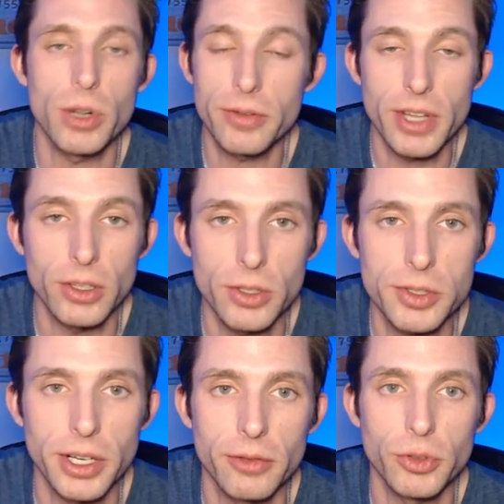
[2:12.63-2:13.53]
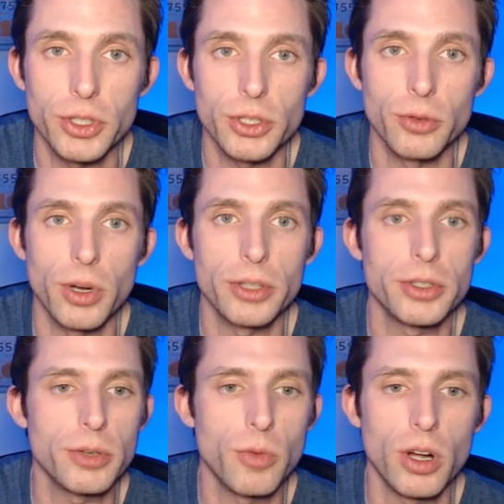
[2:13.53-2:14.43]
whatever that looks like for you,
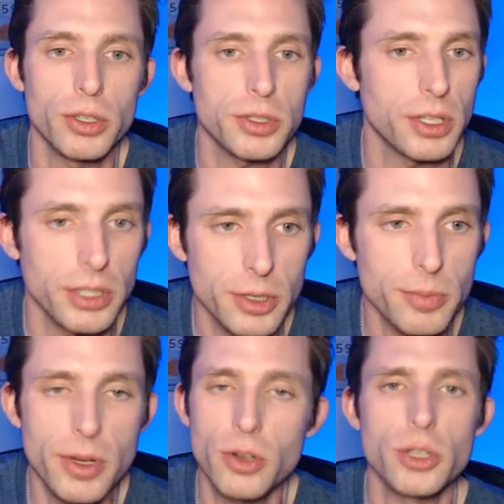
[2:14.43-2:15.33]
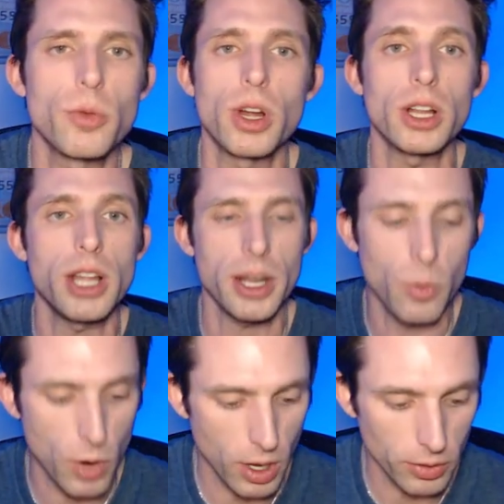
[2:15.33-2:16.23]
whether you want just a little bit or you want a lot
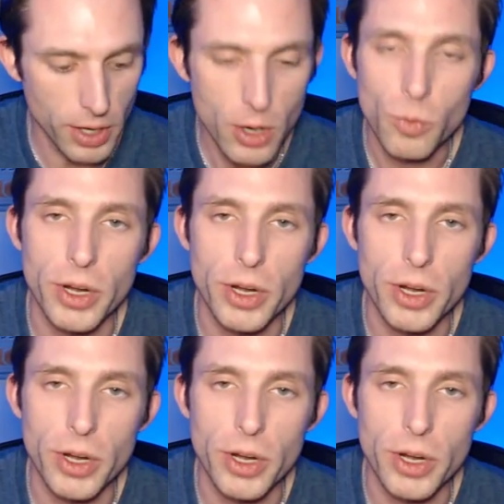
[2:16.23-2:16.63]
of wealth,